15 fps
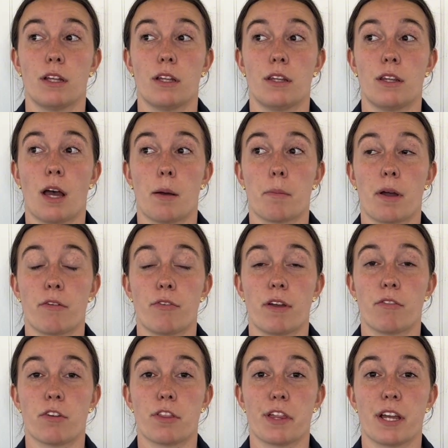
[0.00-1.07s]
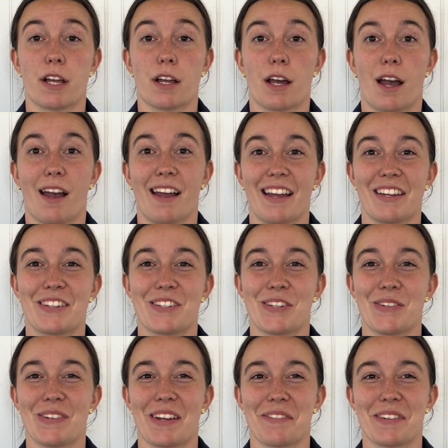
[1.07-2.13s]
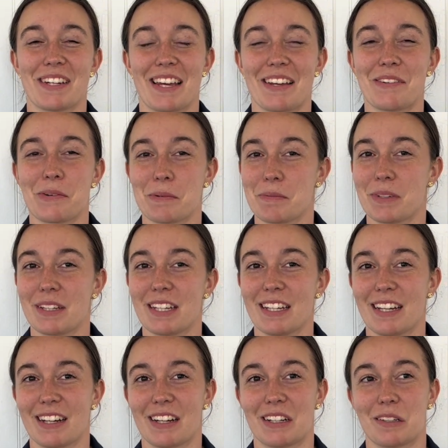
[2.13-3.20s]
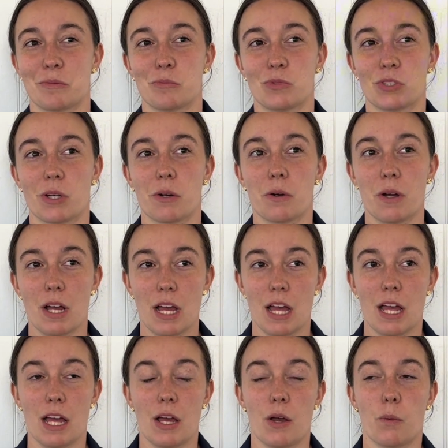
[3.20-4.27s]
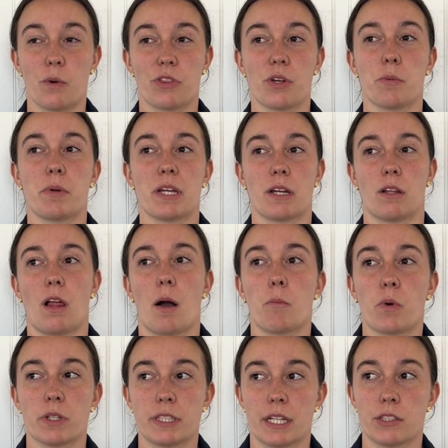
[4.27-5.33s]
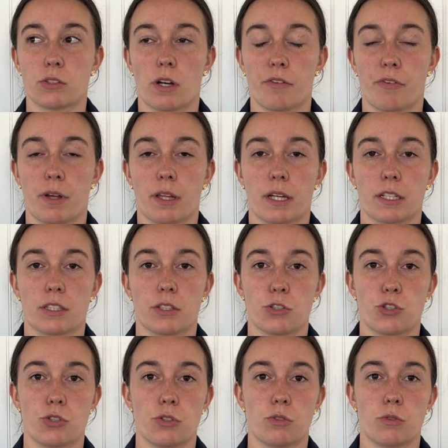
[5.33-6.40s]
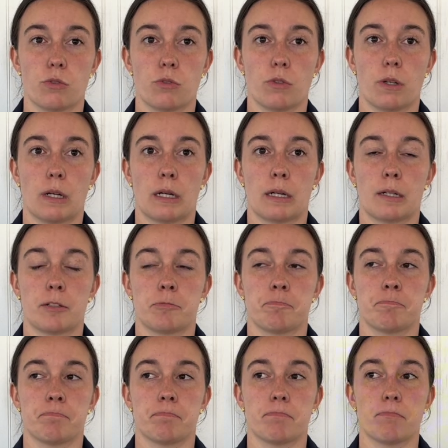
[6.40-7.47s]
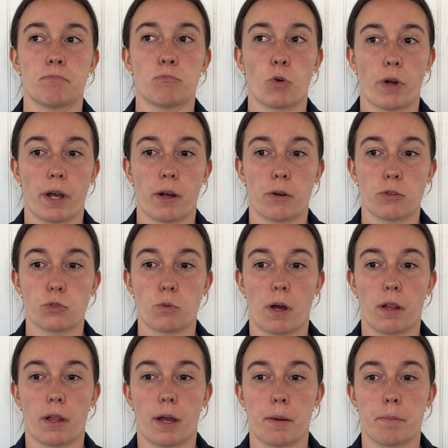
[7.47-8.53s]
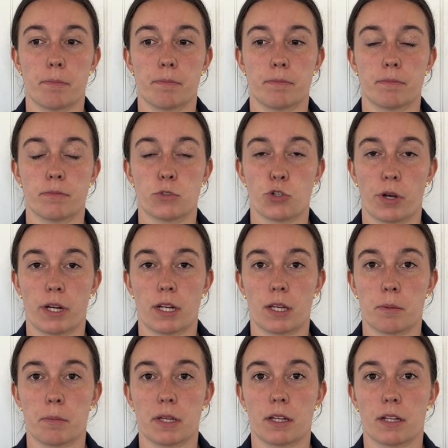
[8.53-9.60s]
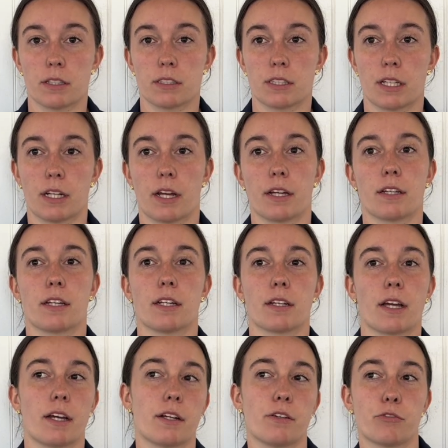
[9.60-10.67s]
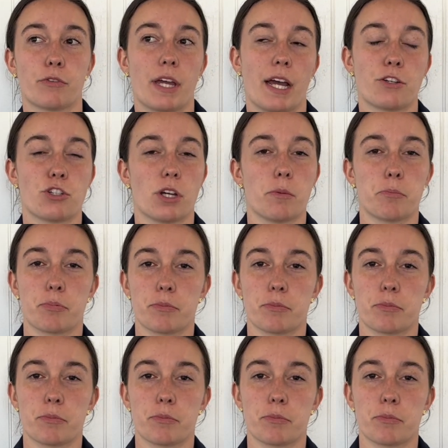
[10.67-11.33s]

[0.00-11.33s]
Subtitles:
not my favorite thing. I shoot every day normally. So with there being a lot more days off, I like to shoot more arrows while I'm training because then I can kind of catch up